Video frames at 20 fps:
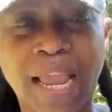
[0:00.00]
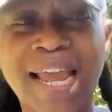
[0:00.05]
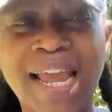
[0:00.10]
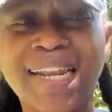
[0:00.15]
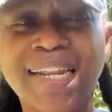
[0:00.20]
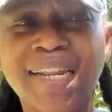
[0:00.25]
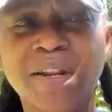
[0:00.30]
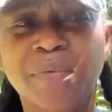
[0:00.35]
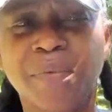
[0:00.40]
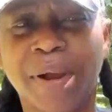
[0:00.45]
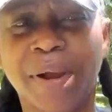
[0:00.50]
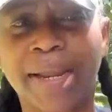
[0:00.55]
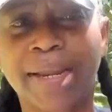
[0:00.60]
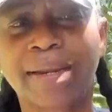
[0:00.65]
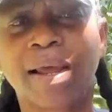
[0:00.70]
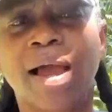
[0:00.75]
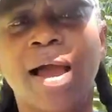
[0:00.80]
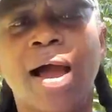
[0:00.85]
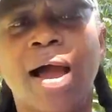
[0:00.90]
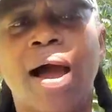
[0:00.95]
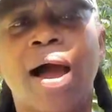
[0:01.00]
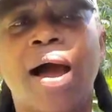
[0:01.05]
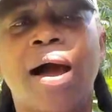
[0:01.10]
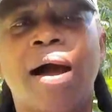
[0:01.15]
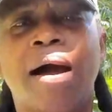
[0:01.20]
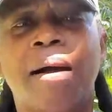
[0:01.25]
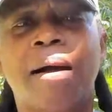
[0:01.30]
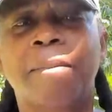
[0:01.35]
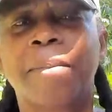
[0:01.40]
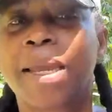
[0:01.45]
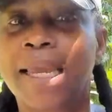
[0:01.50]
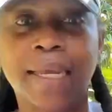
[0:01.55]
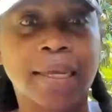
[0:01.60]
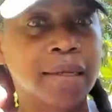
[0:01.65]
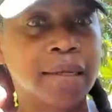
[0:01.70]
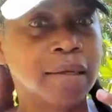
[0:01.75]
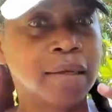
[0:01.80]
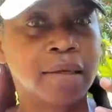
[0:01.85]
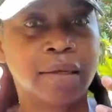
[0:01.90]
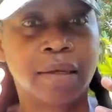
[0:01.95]
At any rate,
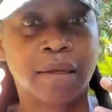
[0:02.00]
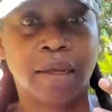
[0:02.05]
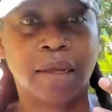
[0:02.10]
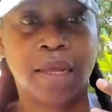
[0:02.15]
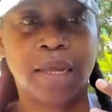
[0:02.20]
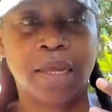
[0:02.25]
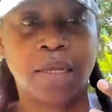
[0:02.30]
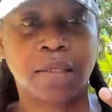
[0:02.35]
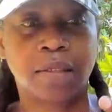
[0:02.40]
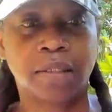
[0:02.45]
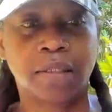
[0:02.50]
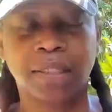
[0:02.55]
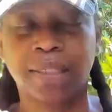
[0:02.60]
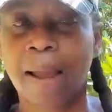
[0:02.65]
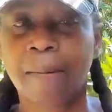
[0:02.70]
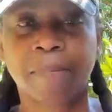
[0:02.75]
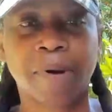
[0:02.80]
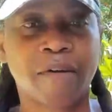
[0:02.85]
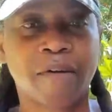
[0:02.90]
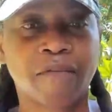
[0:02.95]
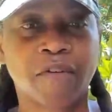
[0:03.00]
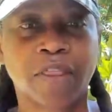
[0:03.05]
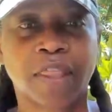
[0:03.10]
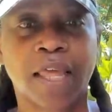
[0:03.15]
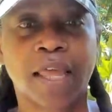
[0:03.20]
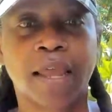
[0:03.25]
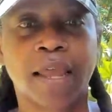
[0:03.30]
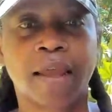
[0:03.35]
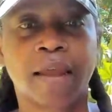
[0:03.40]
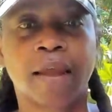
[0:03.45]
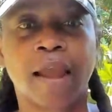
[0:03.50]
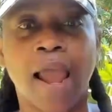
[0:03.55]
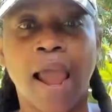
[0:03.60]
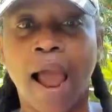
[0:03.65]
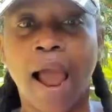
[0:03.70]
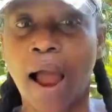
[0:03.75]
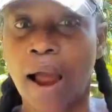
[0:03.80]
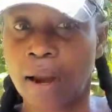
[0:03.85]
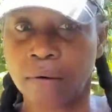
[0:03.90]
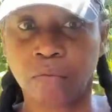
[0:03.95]
he stamped everything,
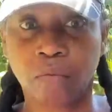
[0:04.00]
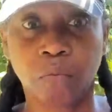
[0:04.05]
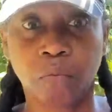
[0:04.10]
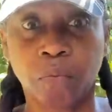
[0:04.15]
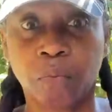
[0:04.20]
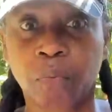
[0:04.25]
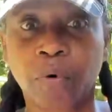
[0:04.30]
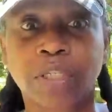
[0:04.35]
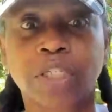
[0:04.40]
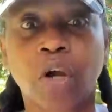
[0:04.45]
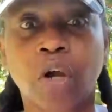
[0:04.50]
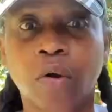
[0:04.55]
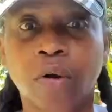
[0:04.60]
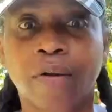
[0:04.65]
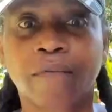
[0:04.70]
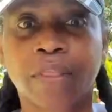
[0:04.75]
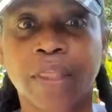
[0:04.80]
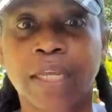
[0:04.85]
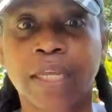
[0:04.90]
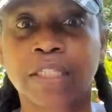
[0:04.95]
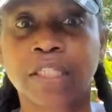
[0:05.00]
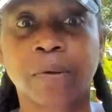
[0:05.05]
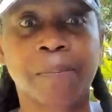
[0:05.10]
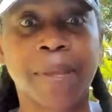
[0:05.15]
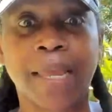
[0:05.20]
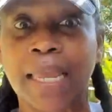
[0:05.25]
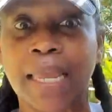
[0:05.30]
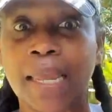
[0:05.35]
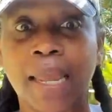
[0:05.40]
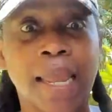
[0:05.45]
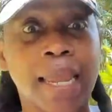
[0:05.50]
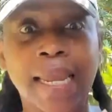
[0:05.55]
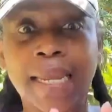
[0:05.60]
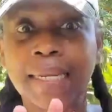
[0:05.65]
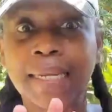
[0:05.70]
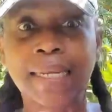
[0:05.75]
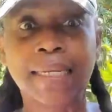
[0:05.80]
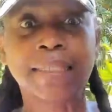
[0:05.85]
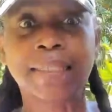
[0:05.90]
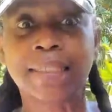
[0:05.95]
returned everything to me.
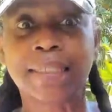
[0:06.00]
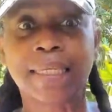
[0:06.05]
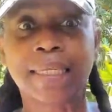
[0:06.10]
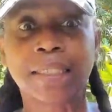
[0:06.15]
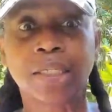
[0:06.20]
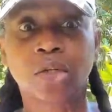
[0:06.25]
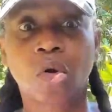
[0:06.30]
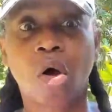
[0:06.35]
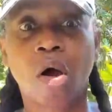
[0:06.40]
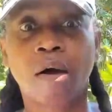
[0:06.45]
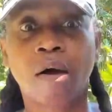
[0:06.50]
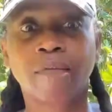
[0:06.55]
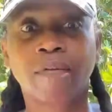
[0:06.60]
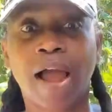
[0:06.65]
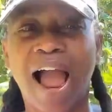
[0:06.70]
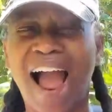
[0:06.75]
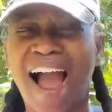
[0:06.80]
He didn't send it off.